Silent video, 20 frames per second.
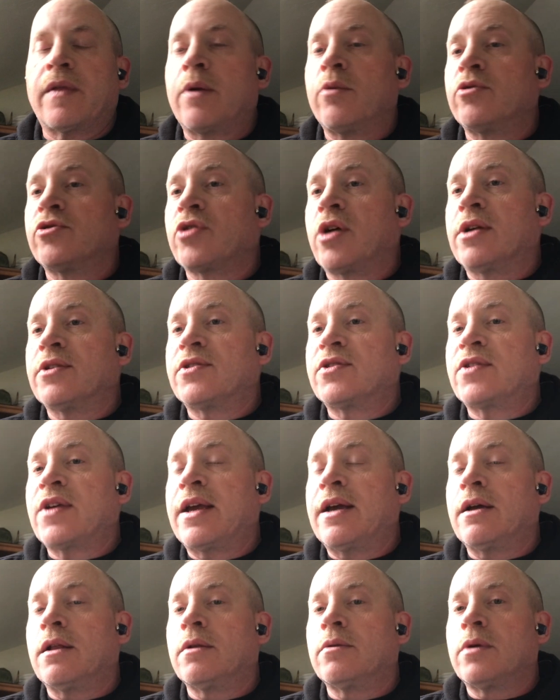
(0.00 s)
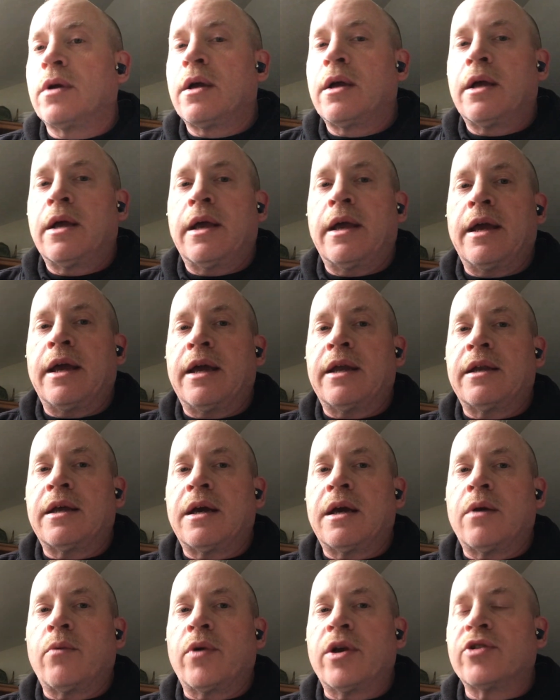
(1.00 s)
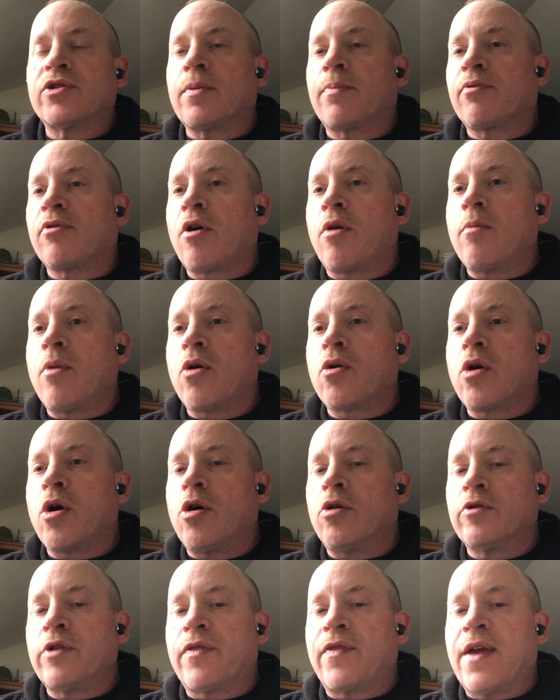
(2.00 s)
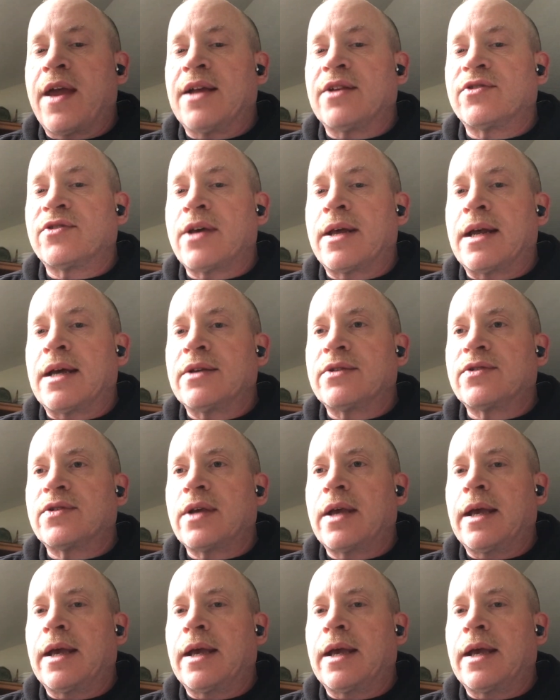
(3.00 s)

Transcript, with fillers: It was on sale, and uh, we used a promo code that they had set us,